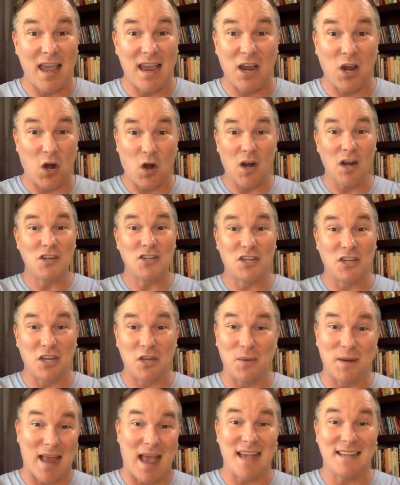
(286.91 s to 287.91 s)
encouraging
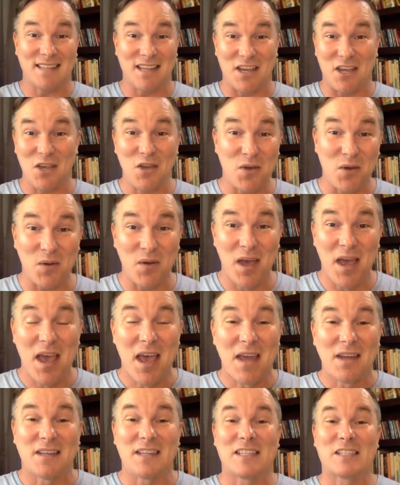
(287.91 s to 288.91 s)
you and asking you
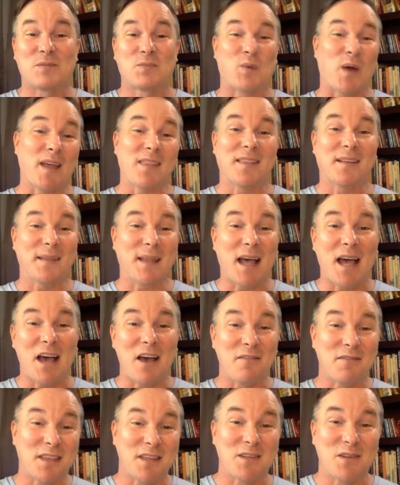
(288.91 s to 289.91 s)
to spread the
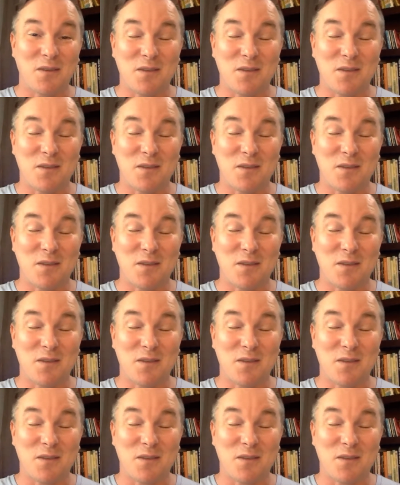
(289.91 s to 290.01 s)
love that